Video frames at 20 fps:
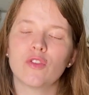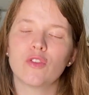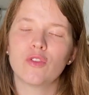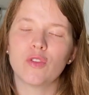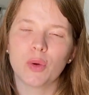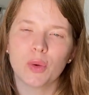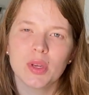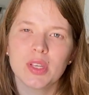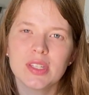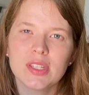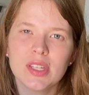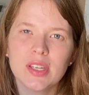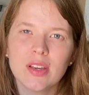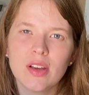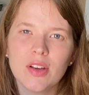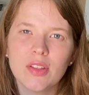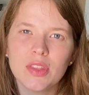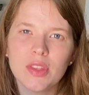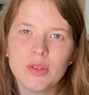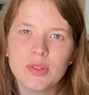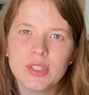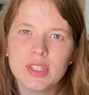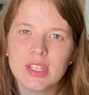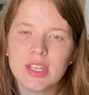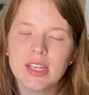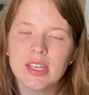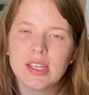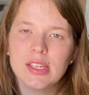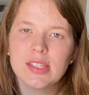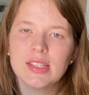focusing on those
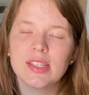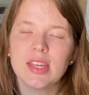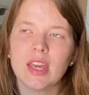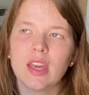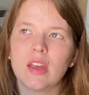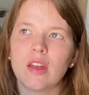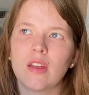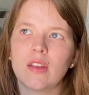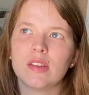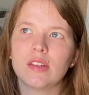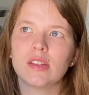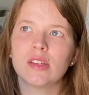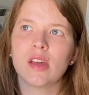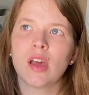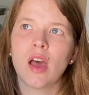things, and